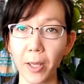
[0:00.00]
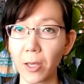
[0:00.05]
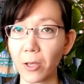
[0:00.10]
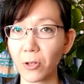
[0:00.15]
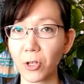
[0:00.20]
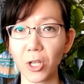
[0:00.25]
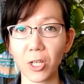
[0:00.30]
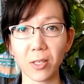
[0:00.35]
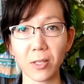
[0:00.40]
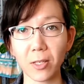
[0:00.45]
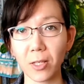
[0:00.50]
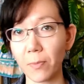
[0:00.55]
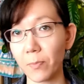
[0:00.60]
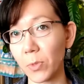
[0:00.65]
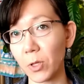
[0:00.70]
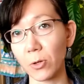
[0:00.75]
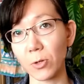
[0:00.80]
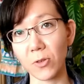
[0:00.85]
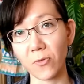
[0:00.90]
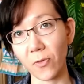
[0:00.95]
you just snip
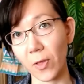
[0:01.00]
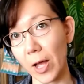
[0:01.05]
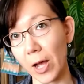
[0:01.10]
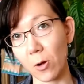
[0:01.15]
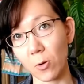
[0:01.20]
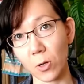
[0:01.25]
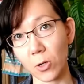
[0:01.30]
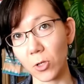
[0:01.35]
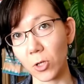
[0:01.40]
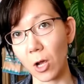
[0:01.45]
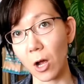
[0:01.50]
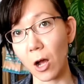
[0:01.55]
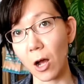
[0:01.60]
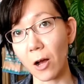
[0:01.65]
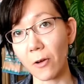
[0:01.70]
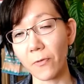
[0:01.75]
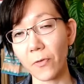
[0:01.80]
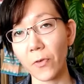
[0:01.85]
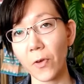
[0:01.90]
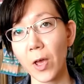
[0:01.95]
those flowers
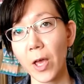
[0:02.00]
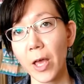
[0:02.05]
off